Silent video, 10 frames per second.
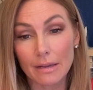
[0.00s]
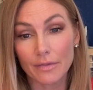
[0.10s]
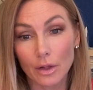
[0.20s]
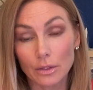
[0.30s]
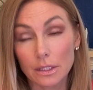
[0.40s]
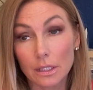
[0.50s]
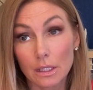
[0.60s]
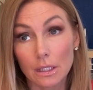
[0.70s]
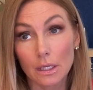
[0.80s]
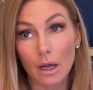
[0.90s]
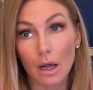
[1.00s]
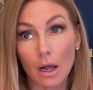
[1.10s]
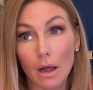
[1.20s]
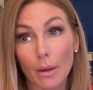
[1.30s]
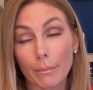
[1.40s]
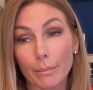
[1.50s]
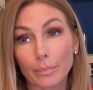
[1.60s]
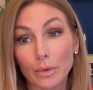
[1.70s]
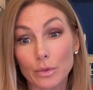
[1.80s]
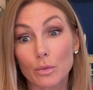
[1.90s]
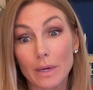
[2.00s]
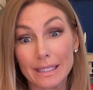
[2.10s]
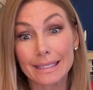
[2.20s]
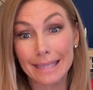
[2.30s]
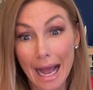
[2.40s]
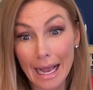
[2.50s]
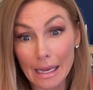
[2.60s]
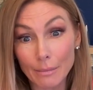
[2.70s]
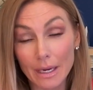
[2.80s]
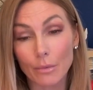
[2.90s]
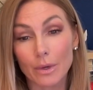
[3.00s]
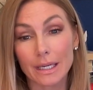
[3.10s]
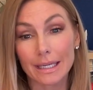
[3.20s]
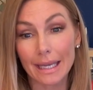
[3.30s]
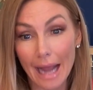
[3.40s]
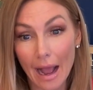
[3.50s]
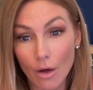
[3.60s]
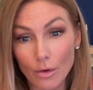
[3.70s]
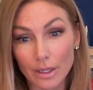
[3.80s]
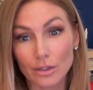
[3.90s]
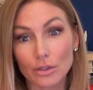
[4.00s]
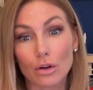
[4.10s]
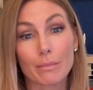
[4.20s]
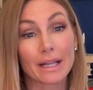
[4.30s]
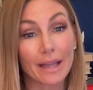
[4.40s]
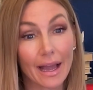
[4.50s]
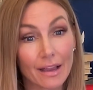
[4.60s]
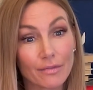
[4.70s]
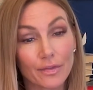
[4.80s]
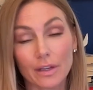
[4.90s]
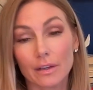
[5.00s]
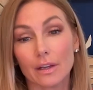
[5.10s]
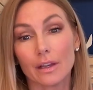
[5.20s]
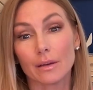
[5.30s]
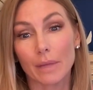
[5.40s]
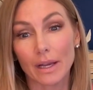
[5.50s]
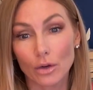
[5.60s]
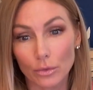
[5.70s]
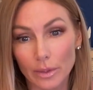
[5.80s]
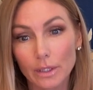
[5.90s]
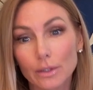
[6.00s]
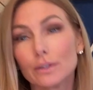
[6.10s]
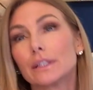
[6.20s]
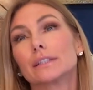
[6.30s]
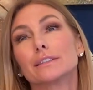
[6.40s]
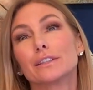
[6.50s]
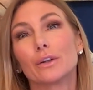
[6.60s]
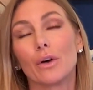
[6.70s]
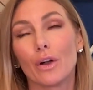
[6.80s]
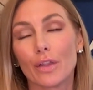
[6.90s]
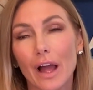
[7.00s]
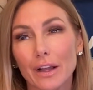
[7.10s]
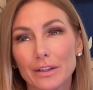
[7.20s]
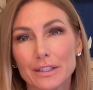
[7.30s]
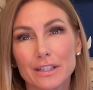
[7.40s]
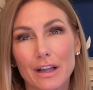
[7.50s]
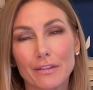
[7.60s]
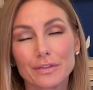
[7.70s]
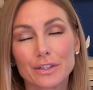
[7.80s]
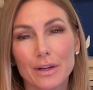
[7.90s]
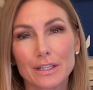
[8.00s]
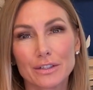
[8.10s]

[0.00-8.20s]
felt it was a waste of time and I wanted to get out and start my life and my career and all that good stuff. So I